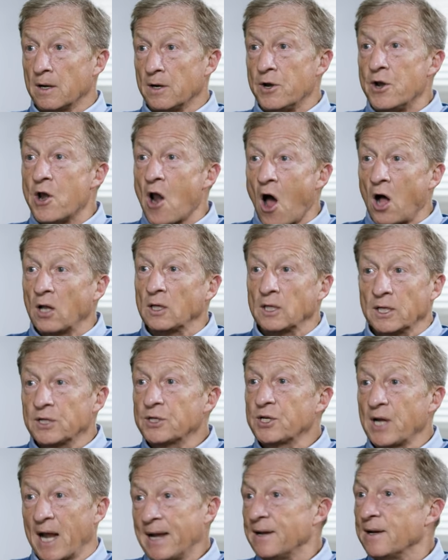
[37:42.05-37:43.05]

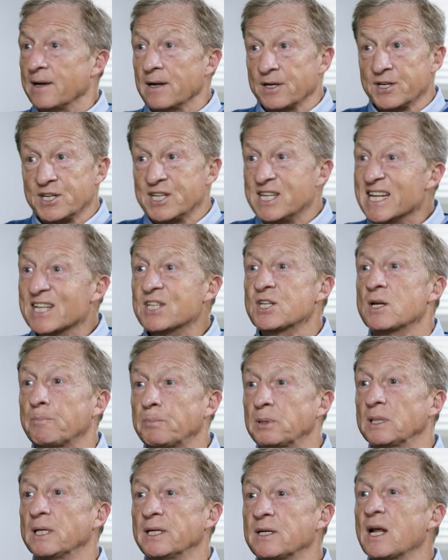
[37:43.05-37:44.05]
knowledge and
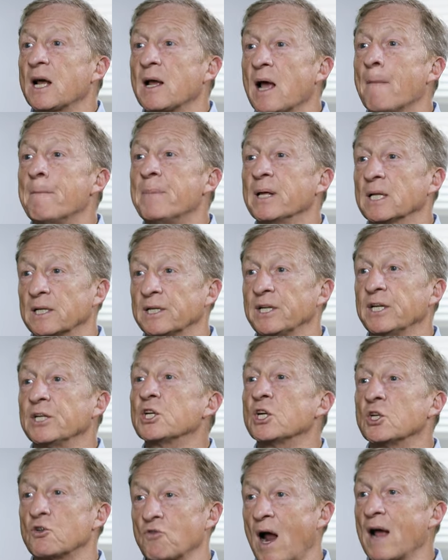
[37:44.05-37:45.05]
disciplined ability
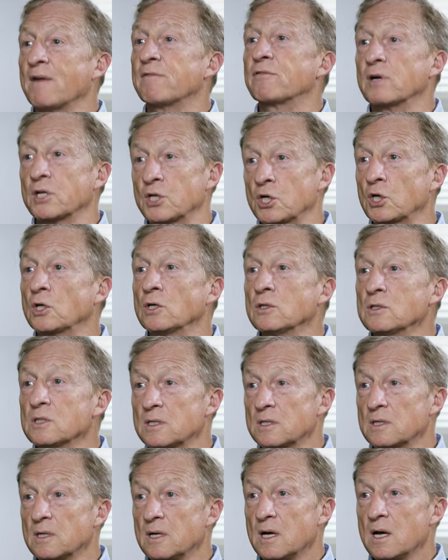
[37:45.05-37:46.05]
to drive
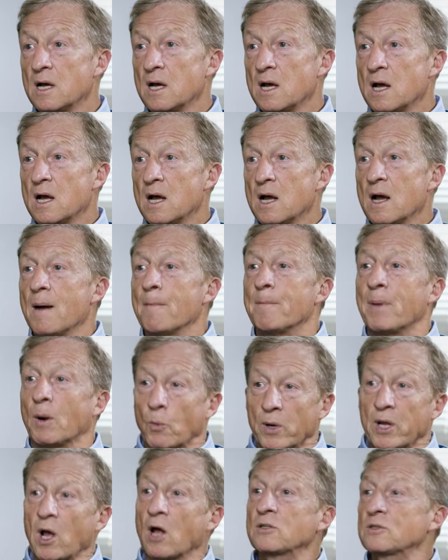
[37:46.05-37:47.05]
returns. But
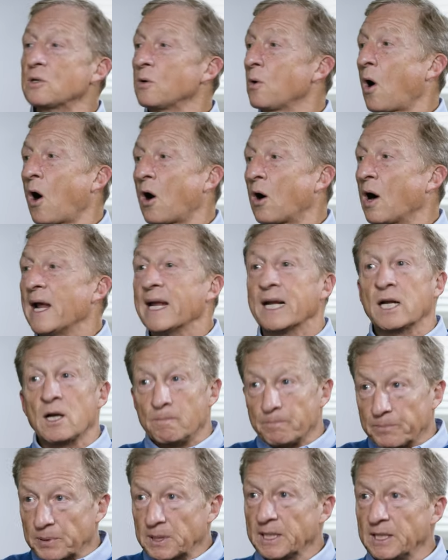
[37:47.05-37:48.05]
we also are a
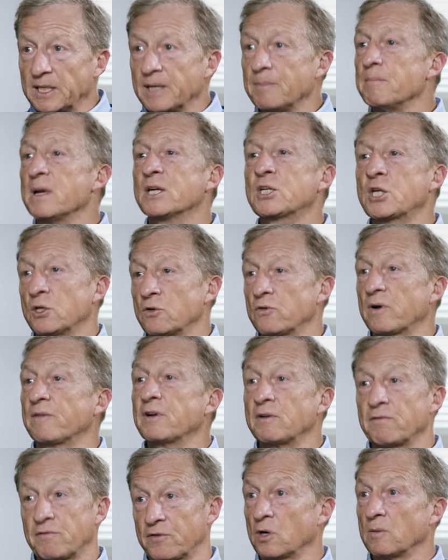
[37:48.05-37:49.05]
completely mission
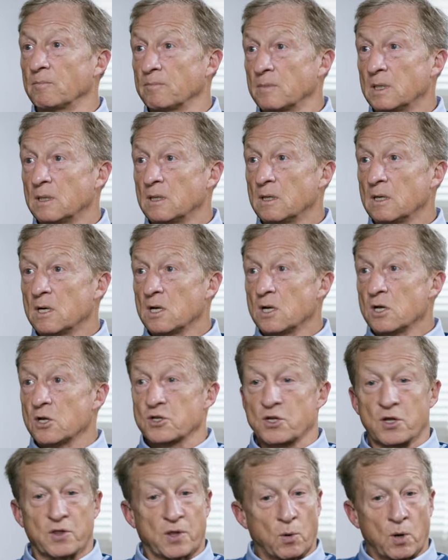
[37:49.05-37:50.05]
driven firm.
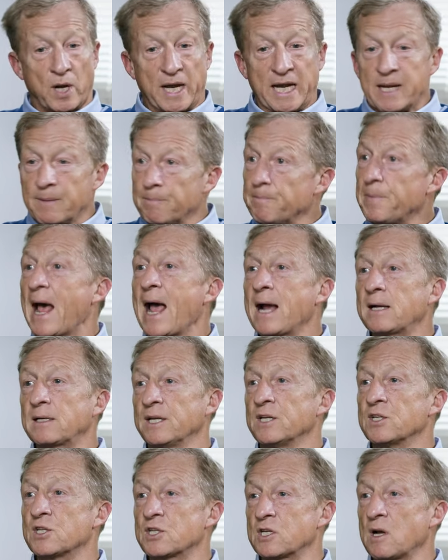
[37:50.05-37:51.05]
So the impact
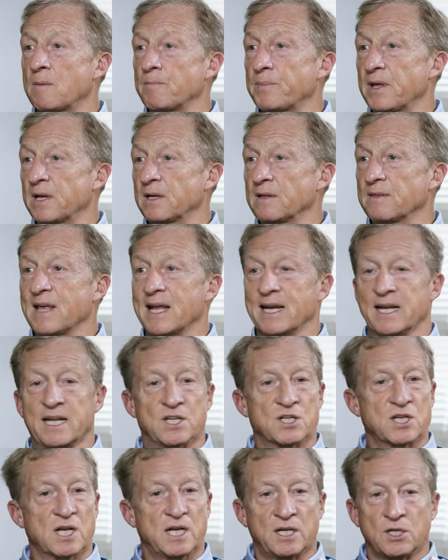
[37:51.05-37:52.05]
is something that
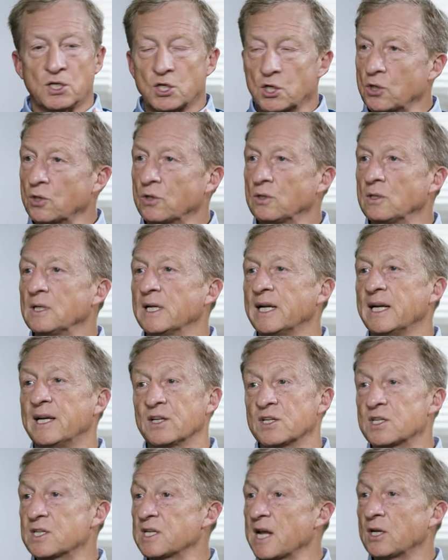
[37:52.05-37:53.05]
is internal, it
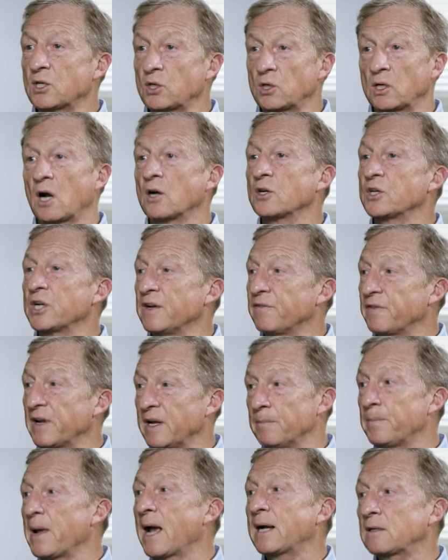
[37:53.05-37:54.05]
is central. Our chief
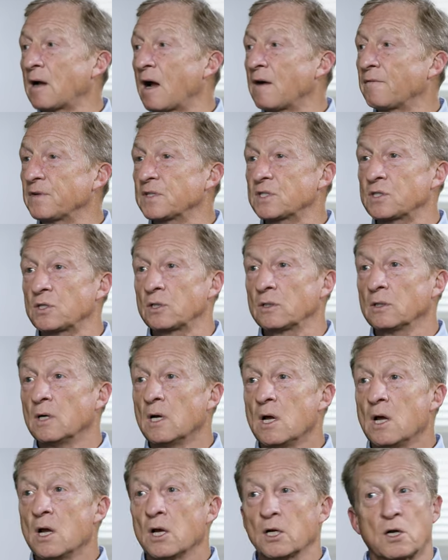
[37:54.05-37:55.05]
impact officer
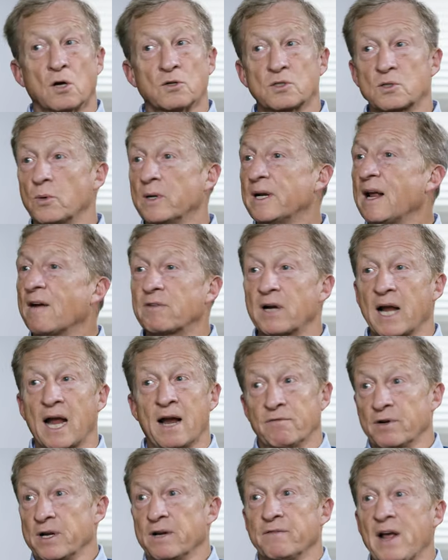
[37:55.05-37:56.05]
goes to every,
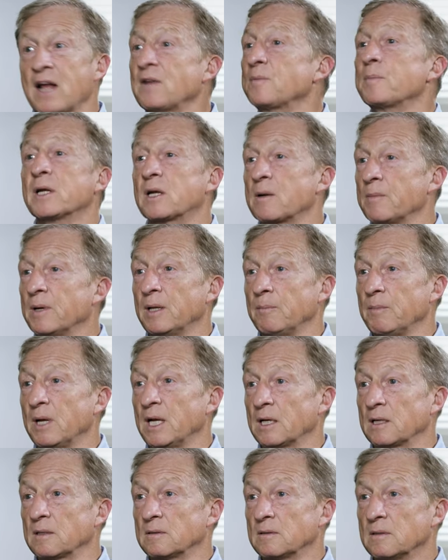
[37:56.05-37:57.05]
every investment committee
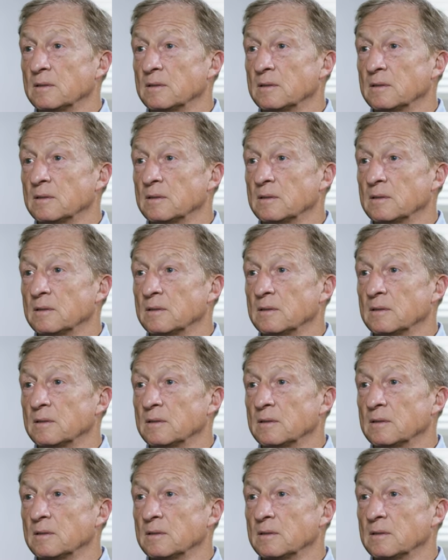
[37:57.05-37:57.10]
meeting